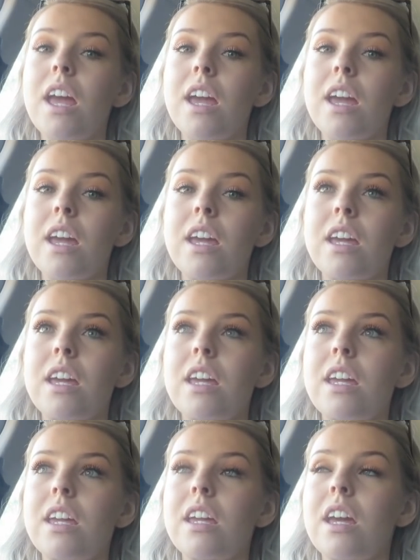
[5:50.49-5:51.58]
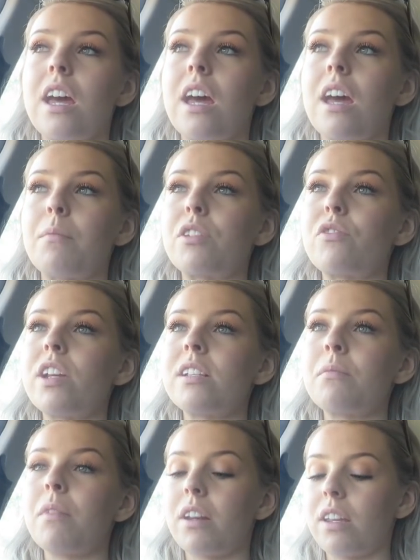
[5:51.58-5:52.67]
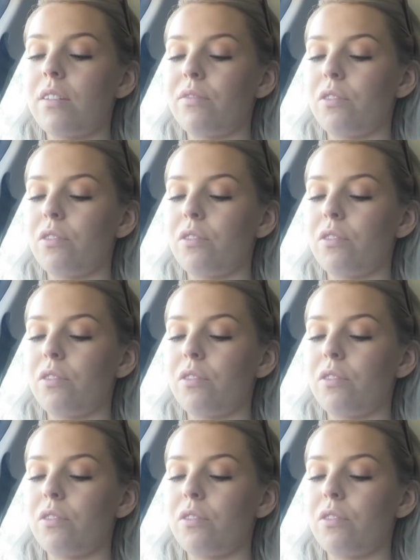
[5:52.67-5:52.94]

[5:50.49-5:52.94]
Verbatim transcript: a, um, he's raising money